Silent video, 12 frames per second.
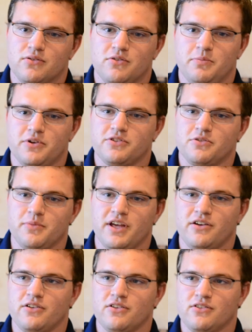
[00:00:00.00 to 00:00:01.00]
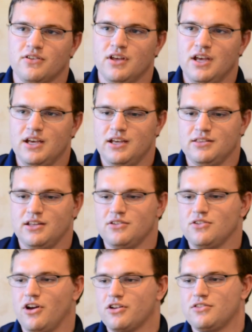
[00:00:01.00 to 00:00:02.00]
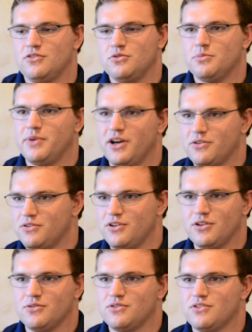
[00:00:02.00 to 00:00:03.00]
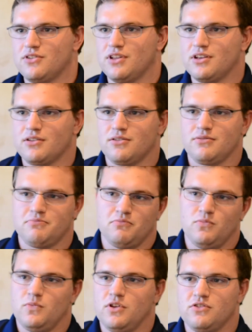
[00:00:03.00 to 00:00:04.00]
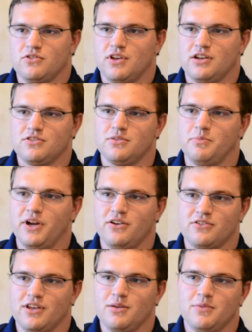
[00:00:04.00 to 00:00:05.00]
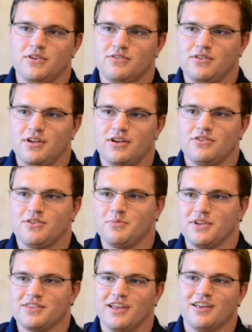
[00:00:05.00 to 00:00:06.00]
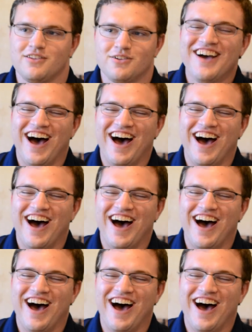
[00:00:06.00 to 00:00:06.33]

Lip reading: spiritual matters, and then talk to about, you know, just like, you just catch the Bears game yesterday or something like that, you know.